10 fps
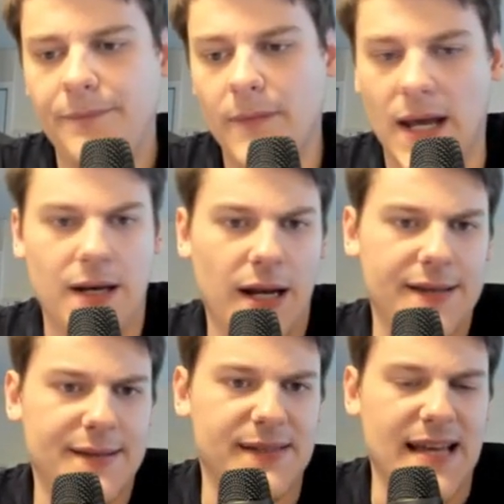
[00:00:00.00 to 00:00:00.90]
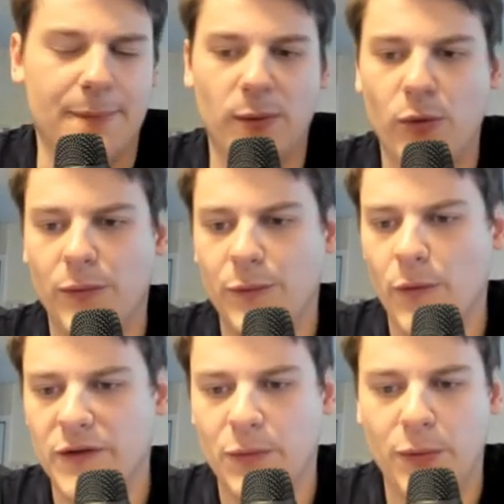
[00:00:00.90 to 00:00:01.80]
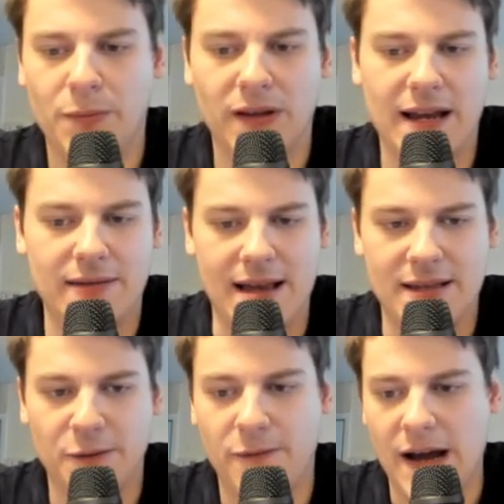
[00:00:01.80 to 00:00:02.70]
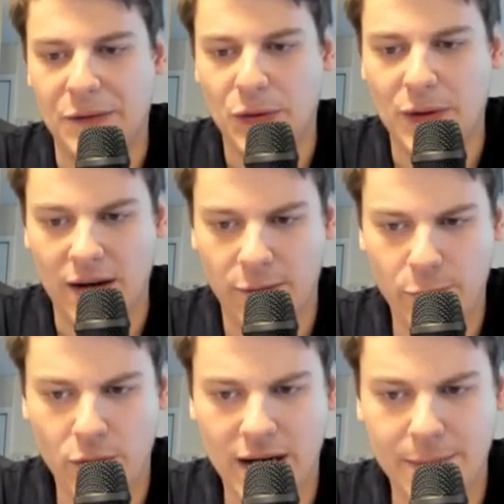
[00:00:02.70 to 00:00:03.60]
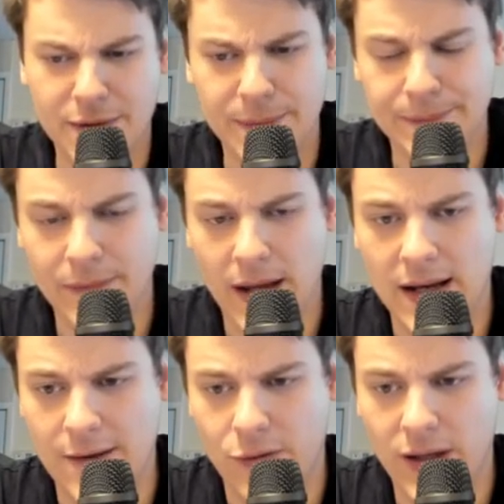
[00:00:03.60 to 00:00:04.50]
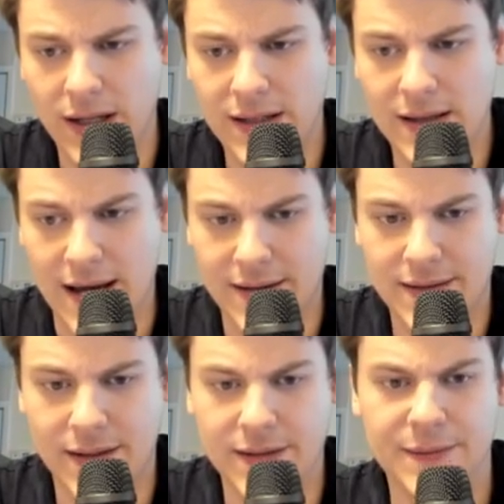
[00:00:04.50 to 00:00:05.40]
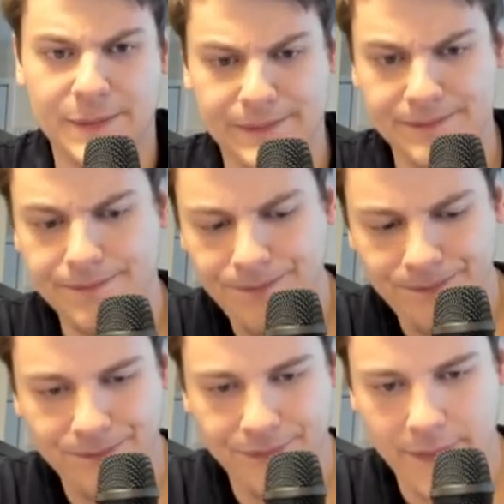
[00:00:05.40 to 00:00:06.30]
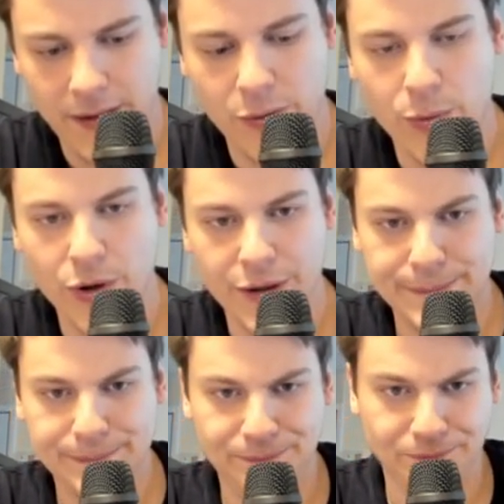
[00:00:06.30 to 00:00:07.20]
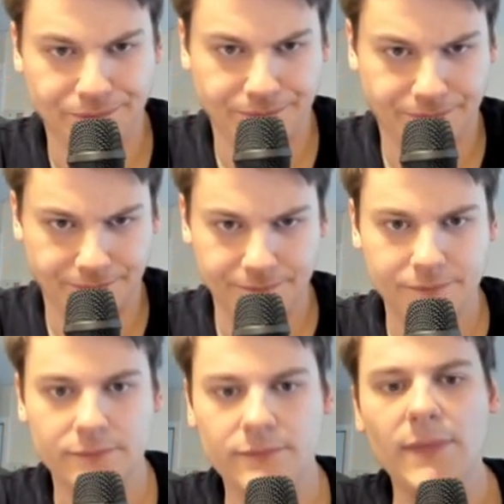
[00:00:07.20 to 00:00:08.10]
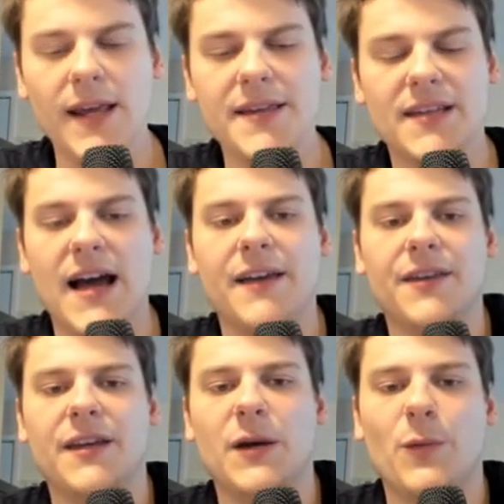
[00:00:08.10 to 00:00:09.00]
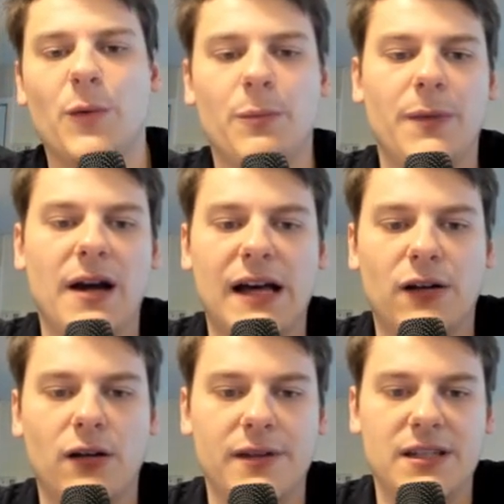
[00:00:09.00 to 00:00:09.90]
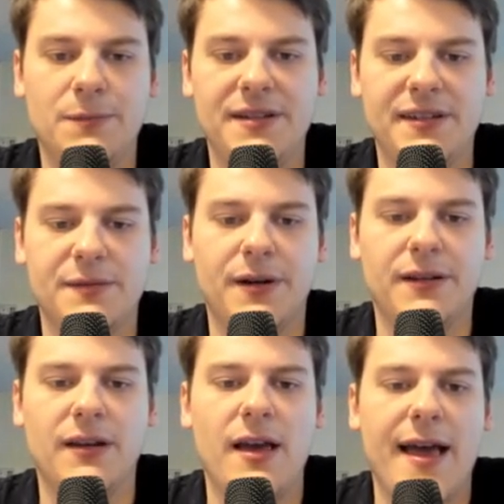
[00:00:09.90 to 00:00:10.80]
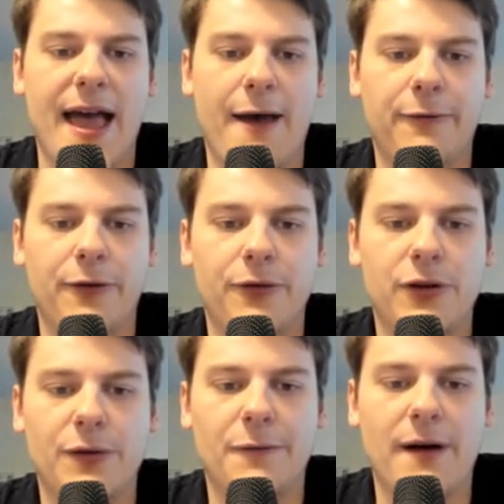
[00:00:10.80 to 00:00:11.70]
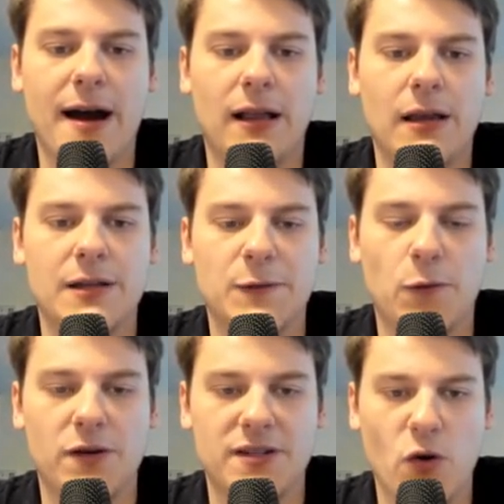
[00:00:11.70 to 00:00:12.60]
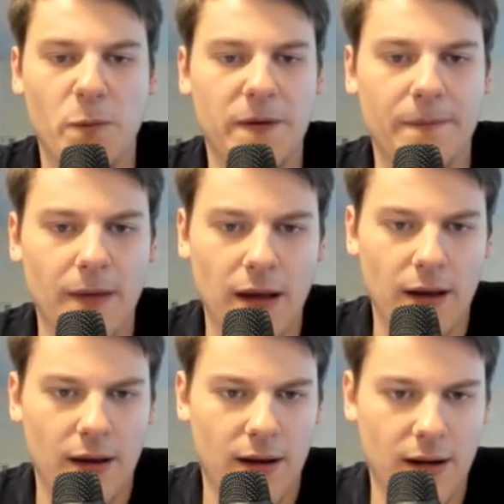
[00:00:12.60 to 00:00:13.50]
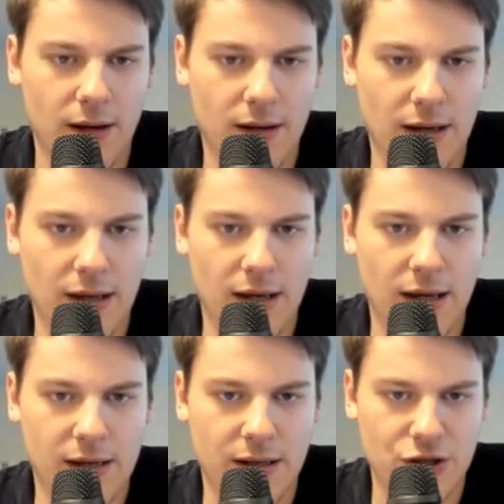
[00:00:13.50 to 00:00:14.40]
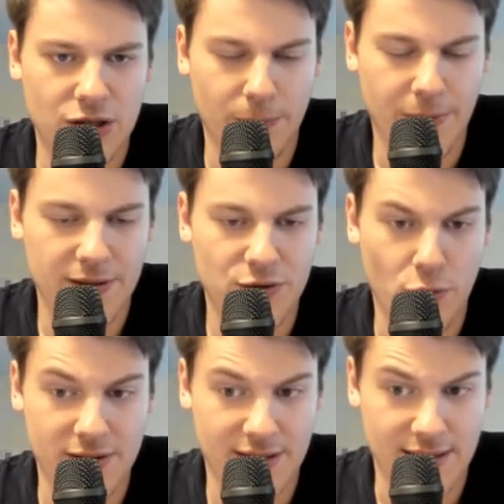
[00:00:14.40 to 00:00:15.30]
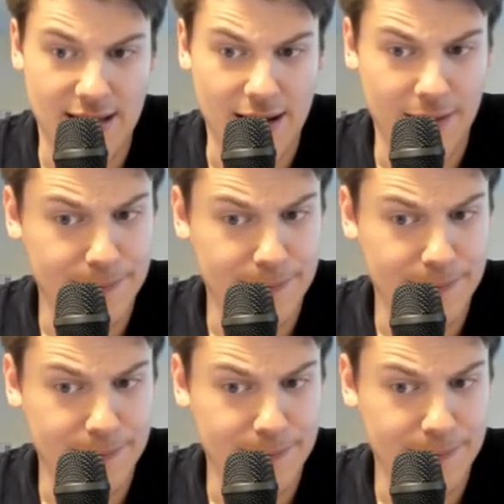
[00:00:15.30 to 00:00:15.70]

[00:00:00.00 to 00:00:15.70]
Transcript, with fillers: and again some sample moves would be like knight c5 you know 94 comes and after ed 96 the rook is eyeing the king behind all of these pieces but after you know the file is forced open uh, an additional piece joins the attack